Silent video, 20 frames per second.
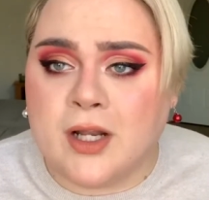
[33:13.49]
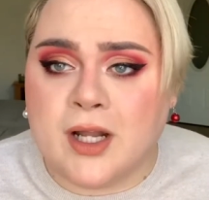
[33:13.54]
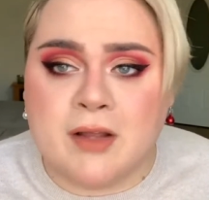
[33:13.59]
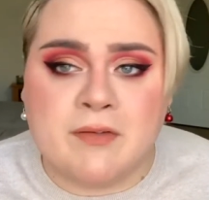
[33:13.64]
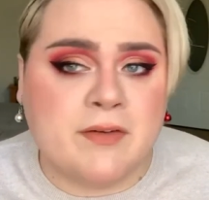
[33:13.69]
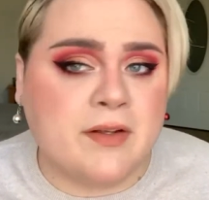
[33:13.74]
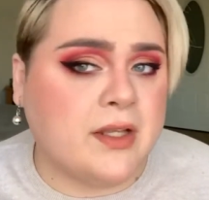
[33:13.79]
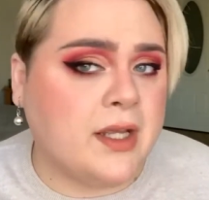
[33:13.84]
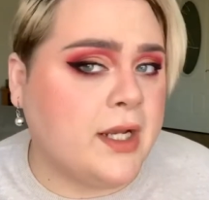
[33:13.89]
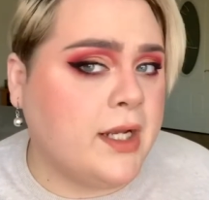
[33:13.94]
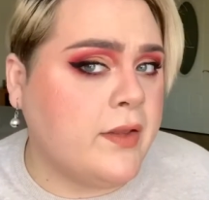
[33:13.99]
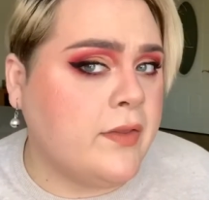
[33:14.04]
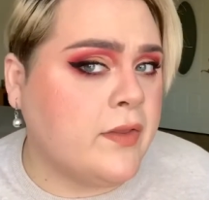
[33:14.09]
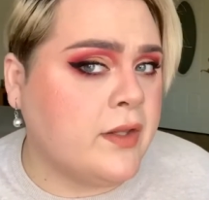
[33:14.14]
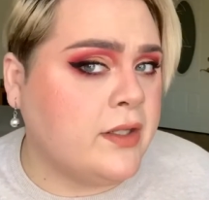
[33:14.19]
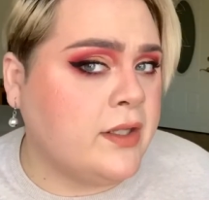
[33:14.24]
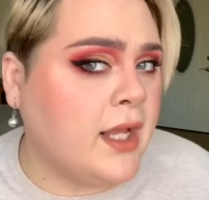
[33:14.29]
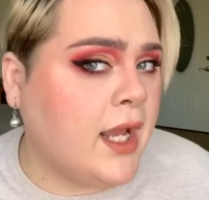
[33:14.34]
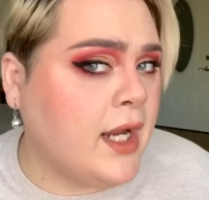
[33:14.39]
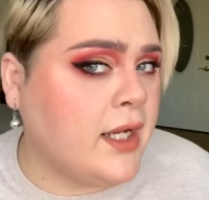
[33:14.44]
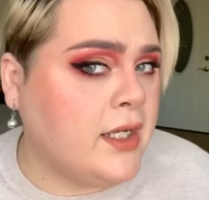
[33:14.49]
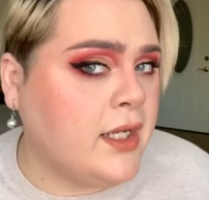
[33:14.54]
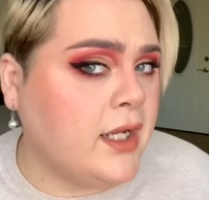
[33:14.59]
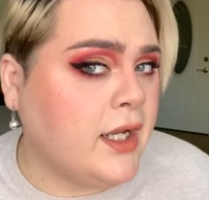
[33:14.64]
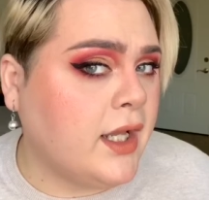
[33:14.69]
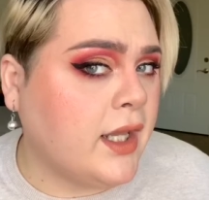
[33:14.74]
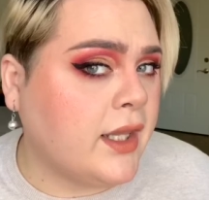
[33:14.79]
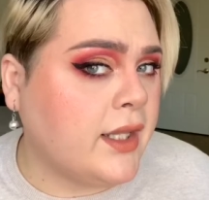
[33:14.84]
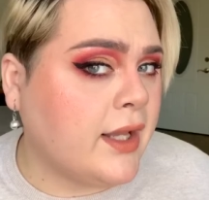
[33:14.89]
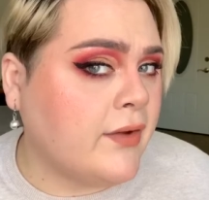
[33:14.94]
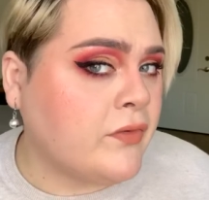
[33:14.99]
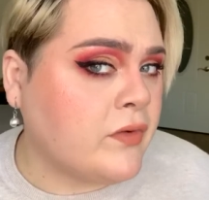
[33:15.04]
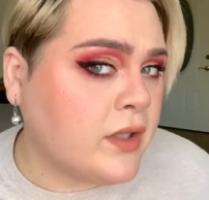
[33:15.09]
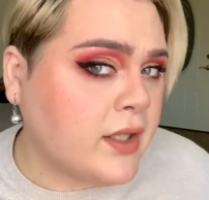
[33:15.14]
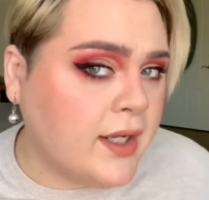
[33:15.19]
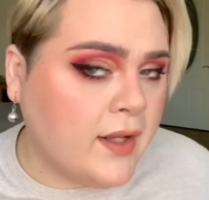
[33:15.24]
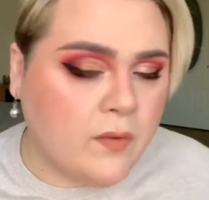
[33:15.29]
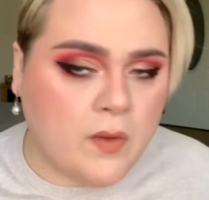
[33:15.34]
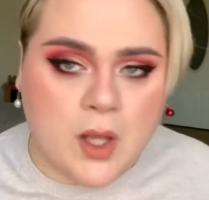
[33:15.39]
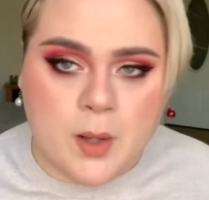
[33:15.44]
I feel like the technique is
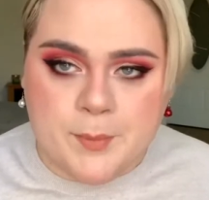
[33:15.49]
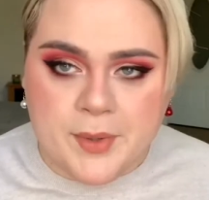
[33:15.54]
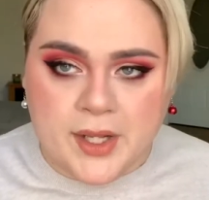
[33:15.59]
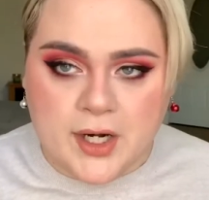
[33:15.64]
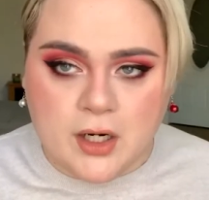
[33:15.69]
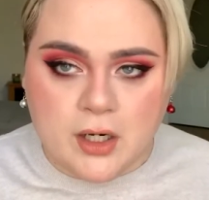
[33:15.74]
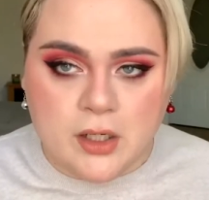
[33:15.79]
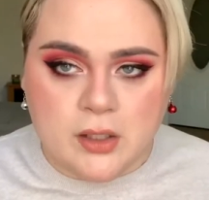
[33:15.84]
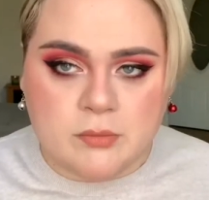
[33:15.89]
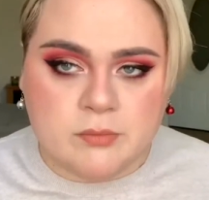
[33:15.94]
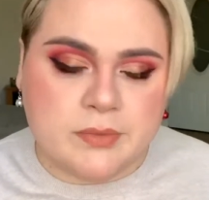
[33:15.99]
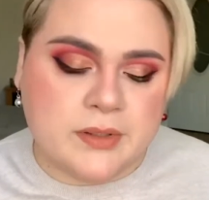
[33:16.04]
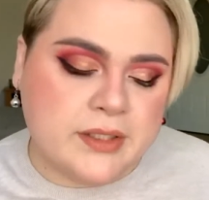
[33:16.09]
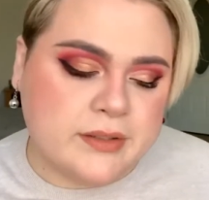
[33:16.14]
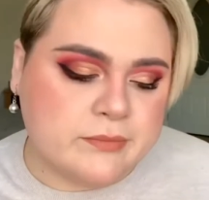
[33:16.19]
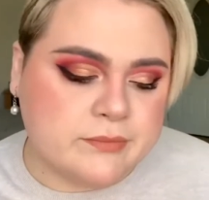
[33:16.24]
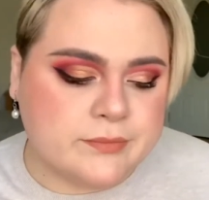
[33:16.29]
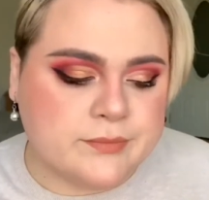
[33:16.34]
definitely a lot better, but